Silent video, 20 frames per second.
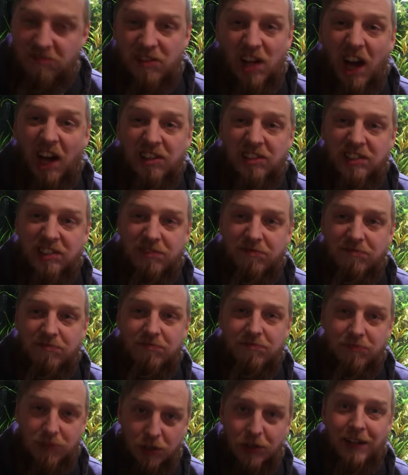Nice.
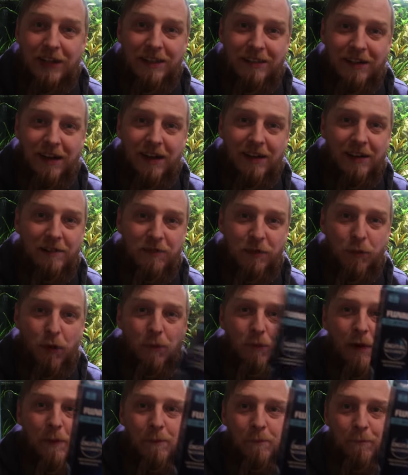Good heater. If you
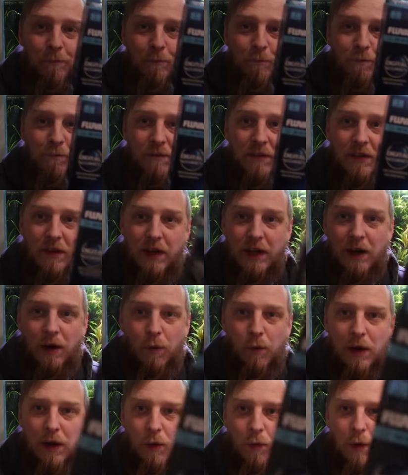want one, they
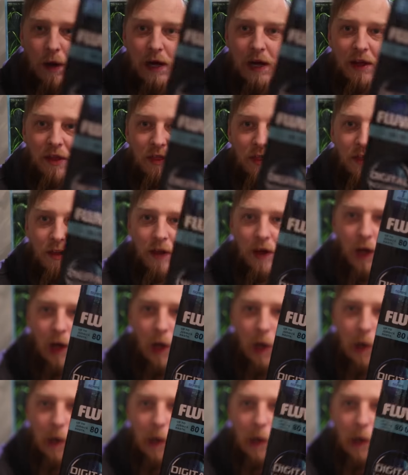are well worth a